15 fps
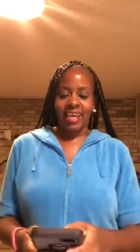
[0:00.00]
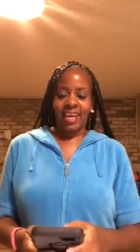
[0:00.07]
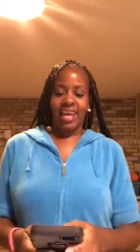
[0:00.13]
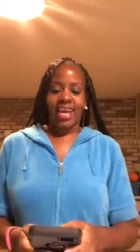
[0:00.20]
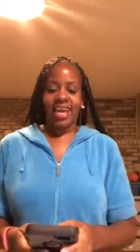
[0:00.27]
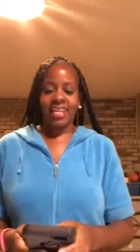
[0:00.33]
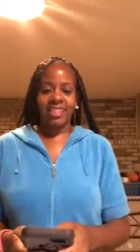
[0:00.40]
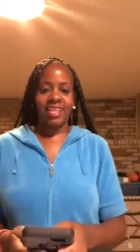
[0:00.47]

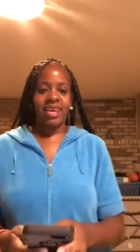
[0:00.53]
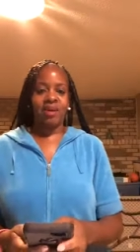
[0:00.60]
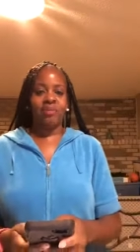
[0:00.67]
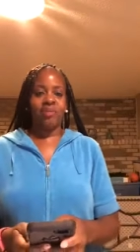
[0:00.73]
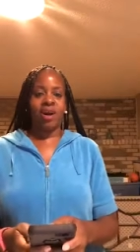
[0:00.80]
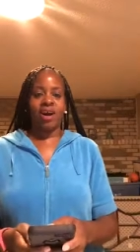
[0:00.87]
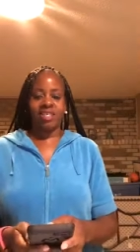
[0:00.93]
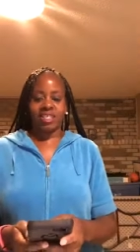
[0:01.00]
Hey there,
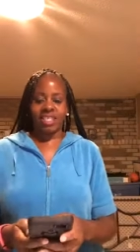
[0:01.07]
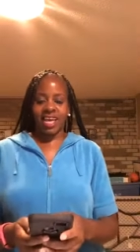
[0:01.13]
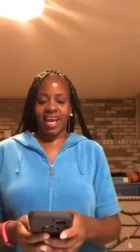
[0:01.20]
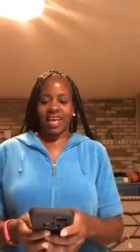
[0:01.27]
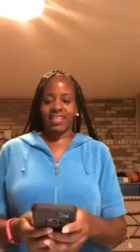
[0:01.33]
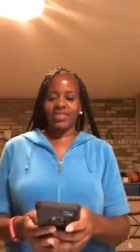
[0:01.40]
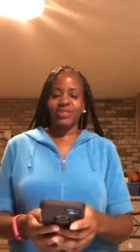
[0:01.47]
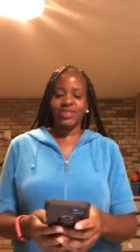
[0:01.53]
Marsha.
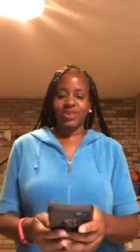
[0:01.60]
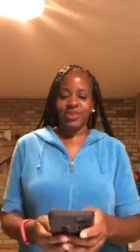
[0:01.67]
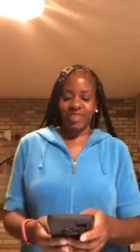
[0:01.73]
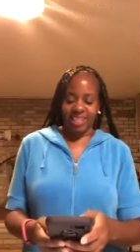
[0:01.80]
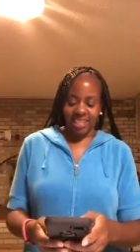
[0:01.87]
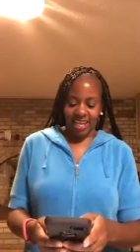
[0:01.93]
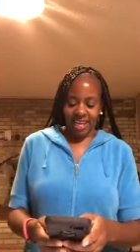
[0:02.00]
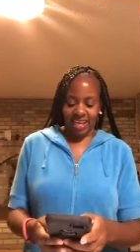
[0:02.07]
How you doing
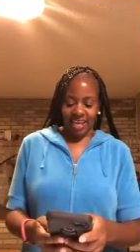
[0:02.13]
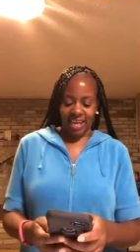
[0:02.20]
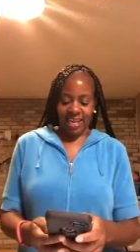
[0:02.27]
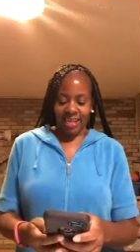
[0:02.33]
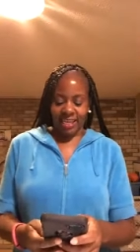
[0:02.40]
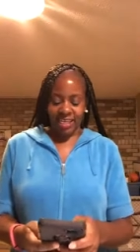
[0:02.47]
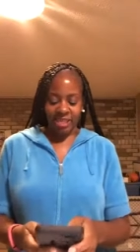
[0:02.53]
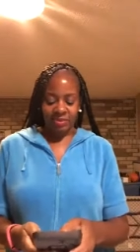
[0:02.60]
today,
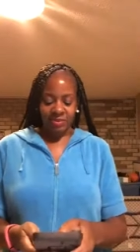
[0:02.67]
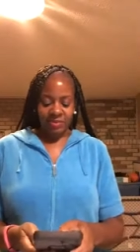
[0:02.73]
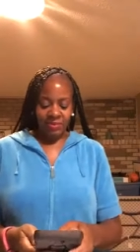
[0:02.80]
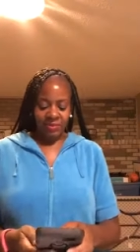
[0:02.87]
lady?